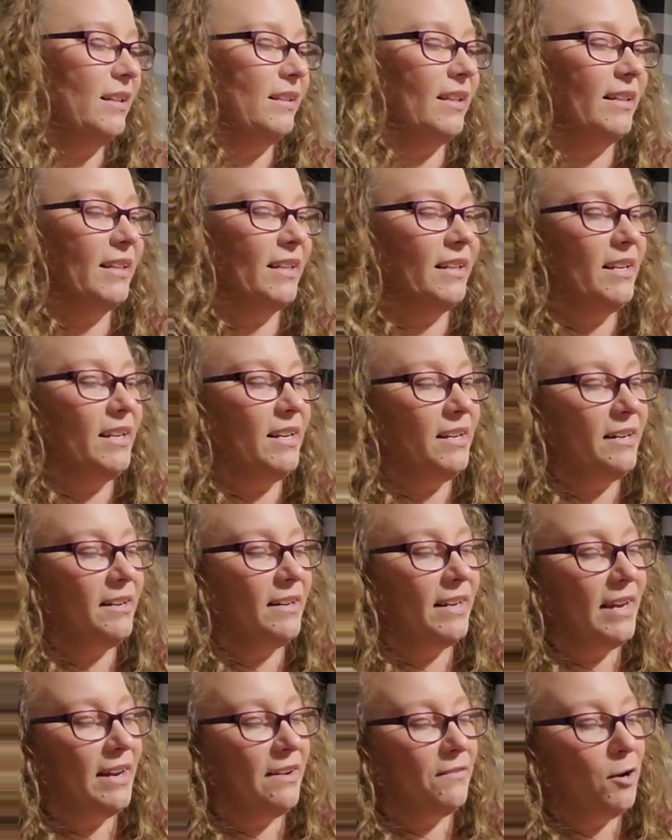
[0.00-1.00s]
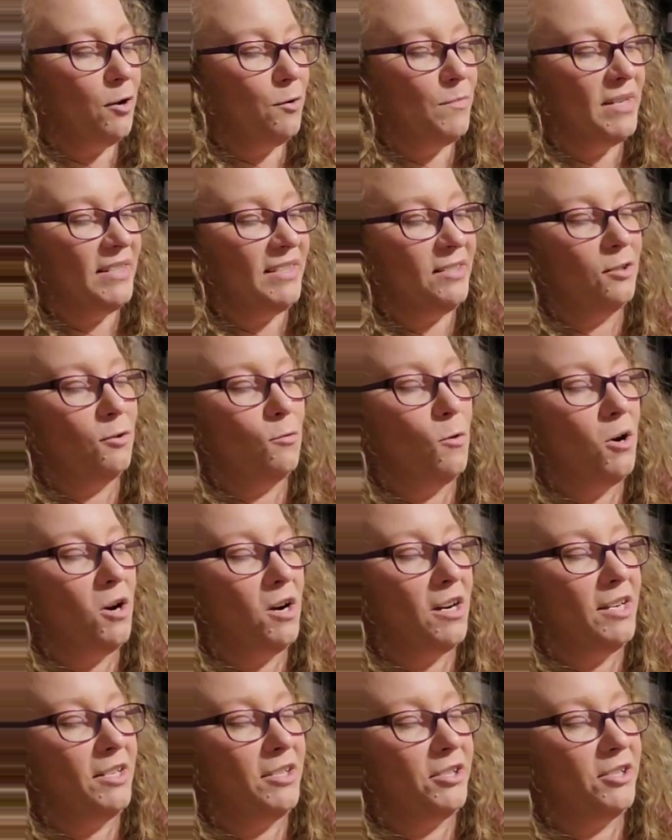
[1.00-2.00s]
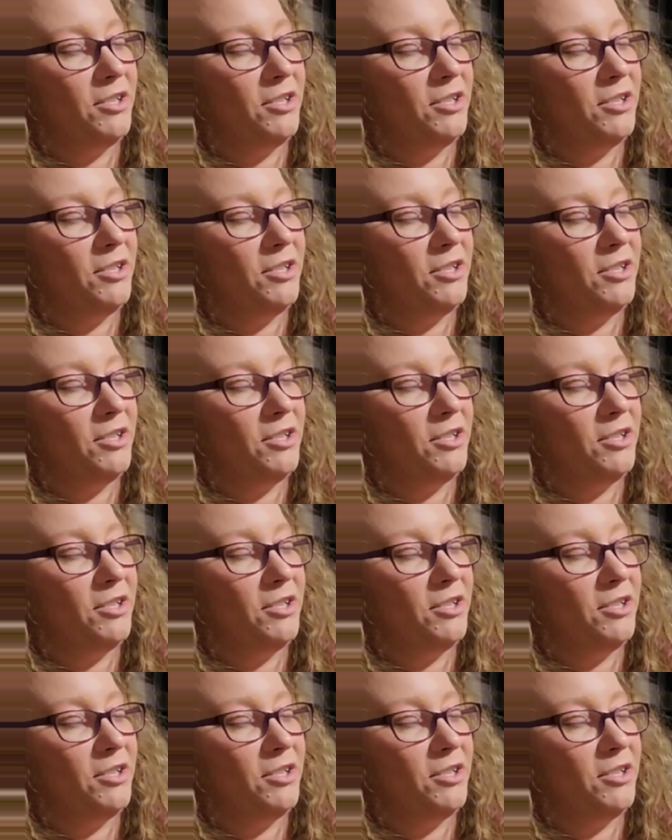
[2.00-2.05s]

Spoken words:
Like in here I have all my squash.